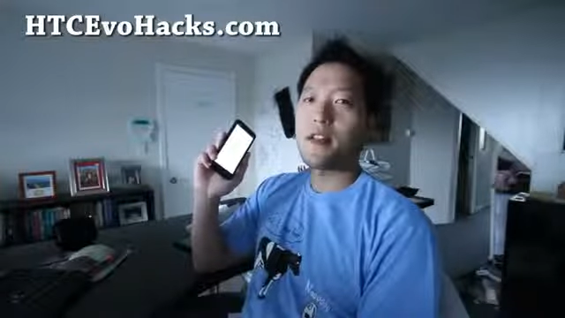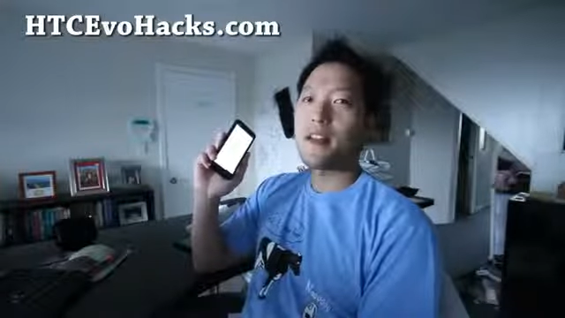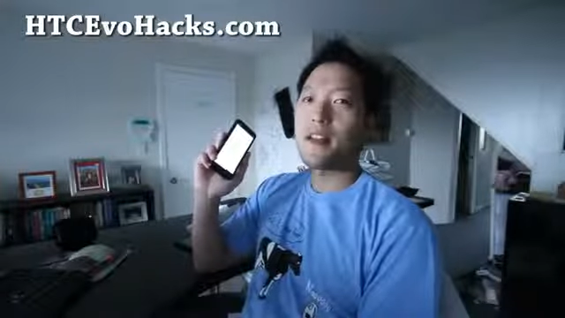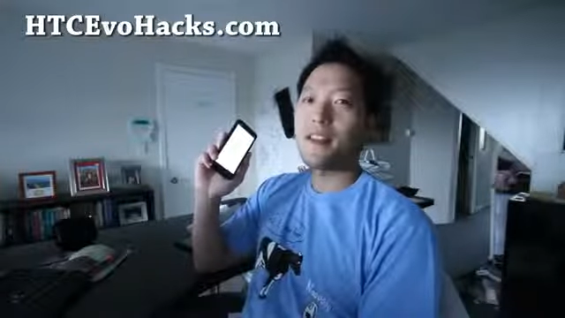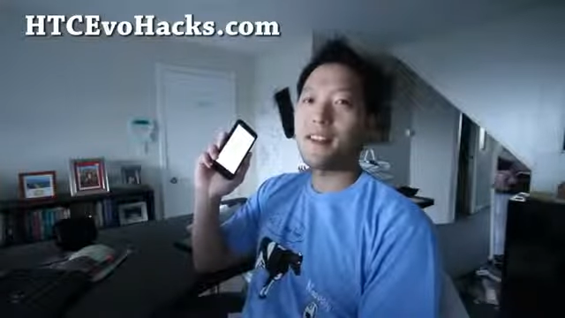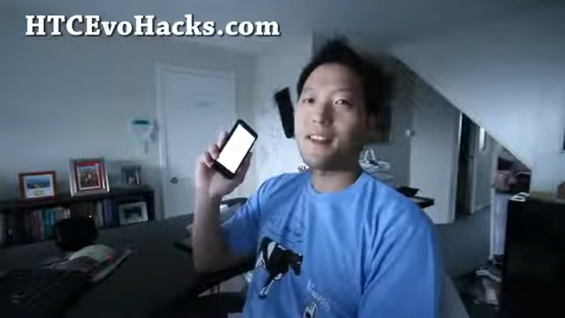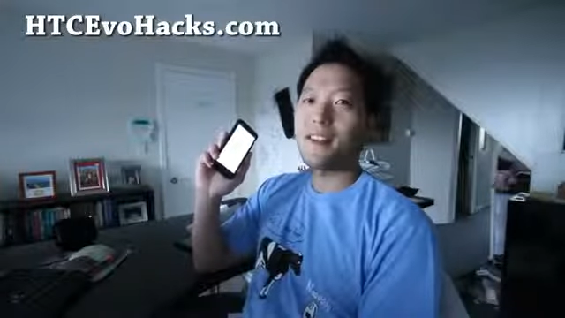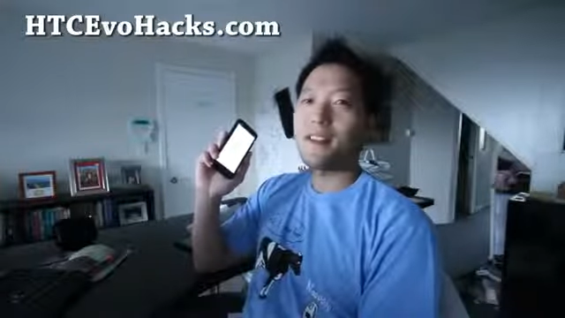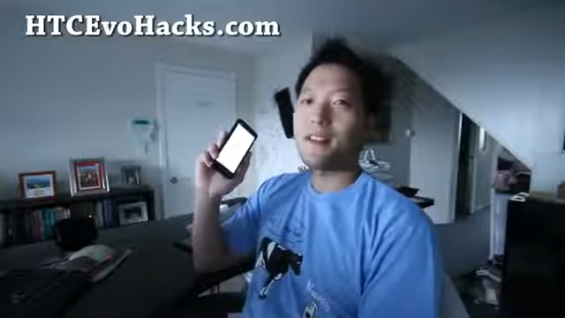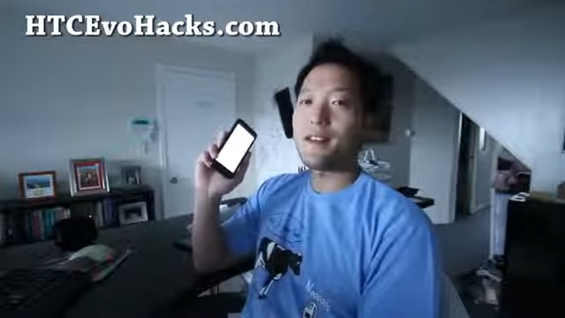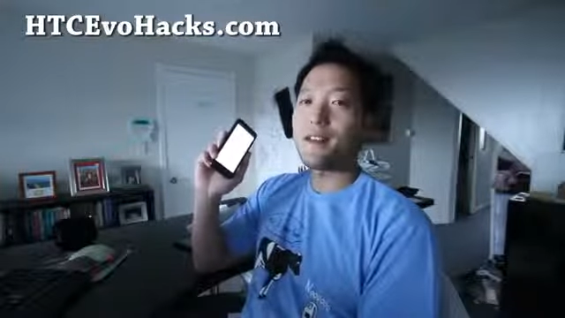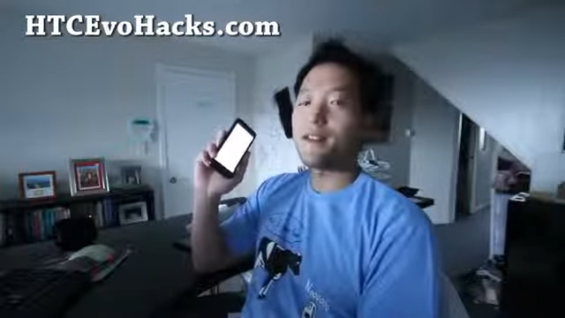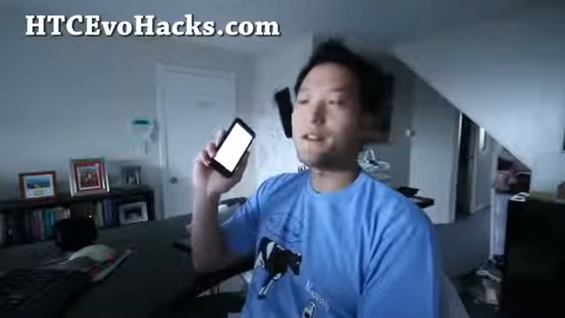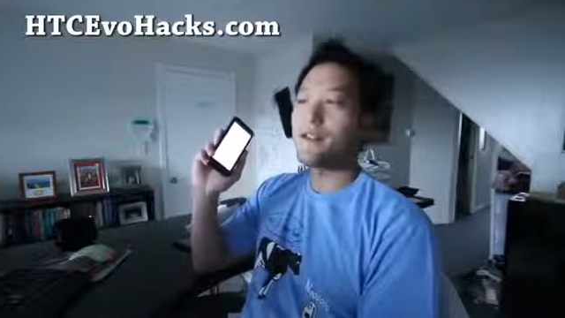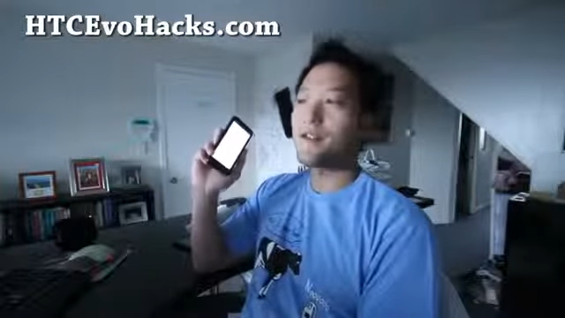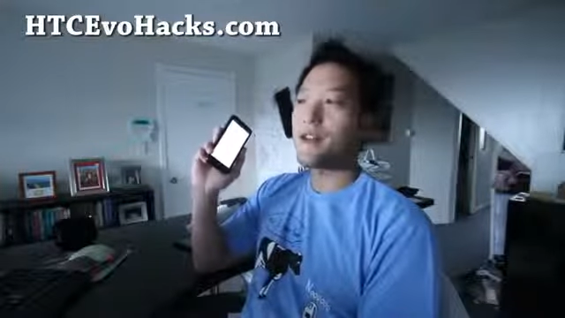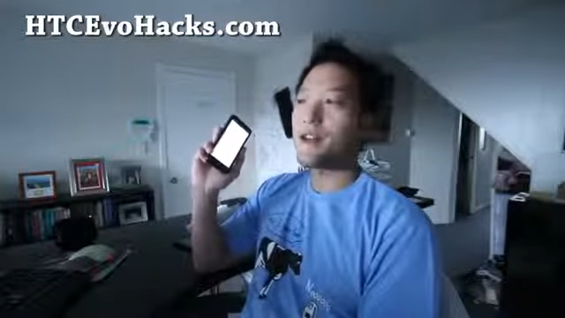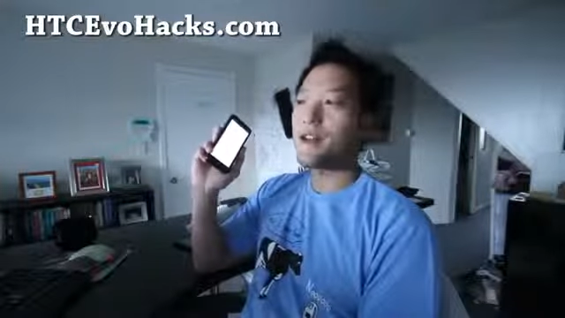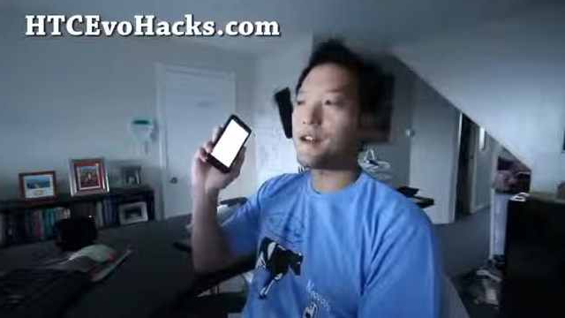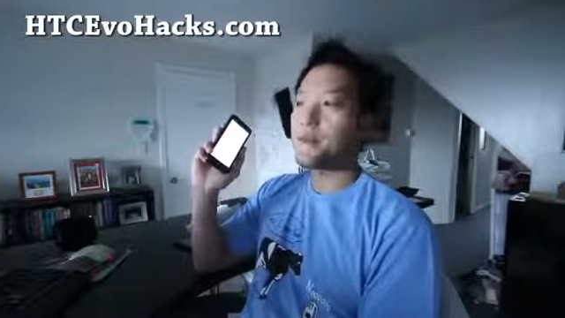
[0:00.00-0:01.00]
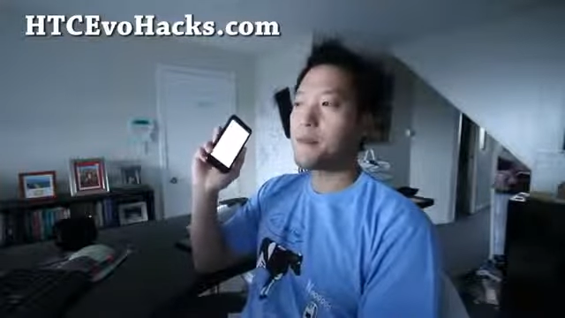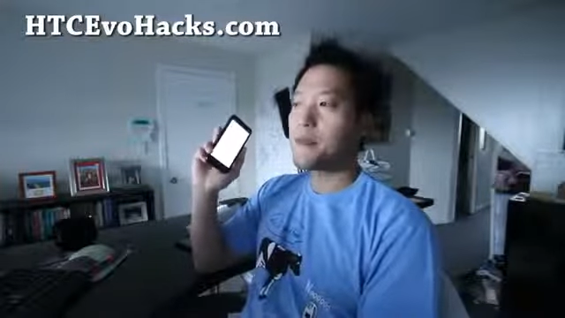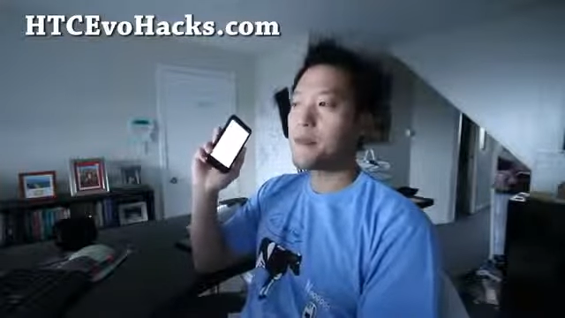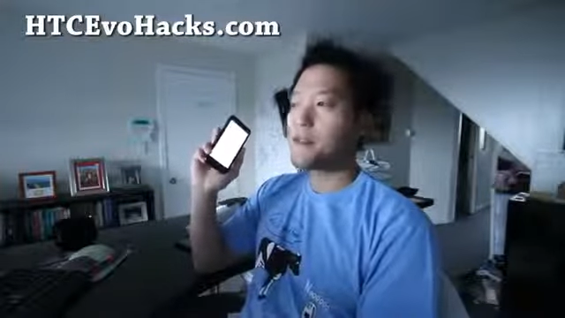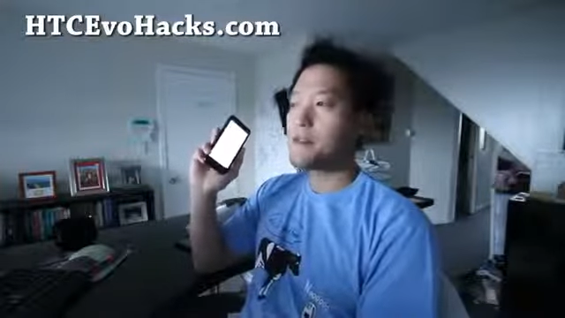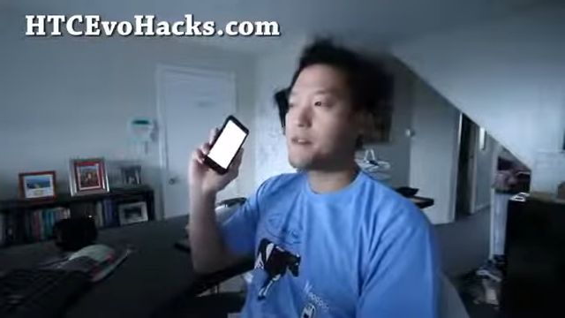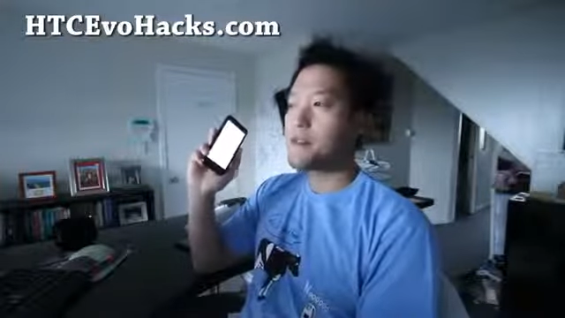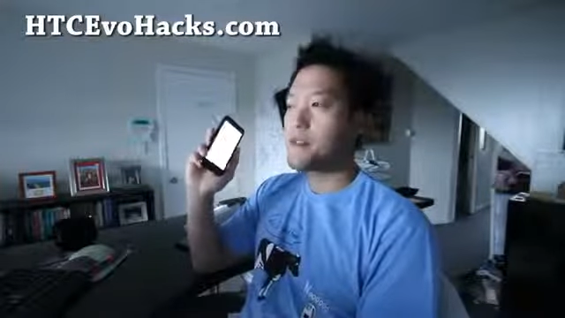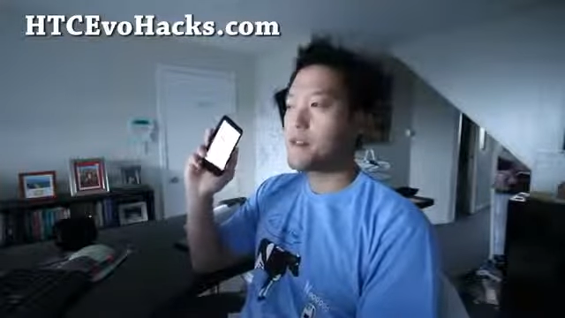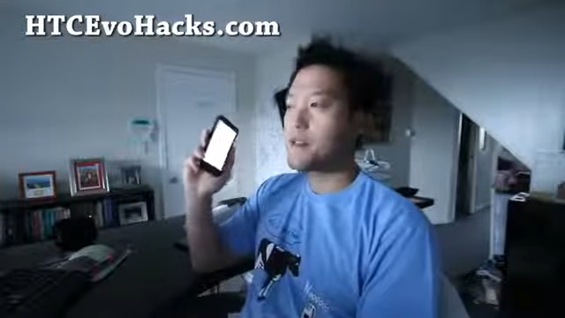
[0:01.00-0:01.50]
I hate it, in fact,
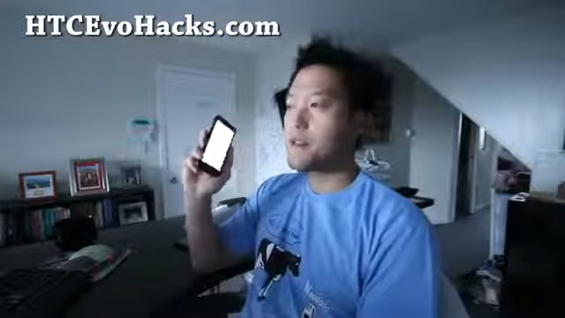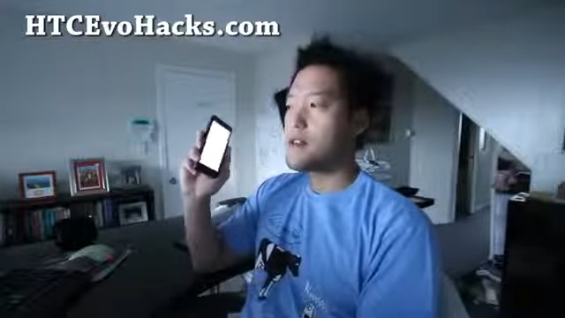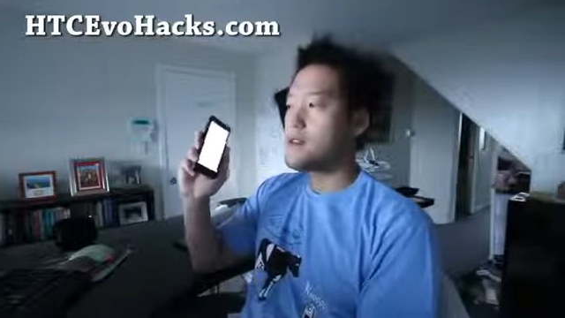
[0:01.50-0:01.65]
because it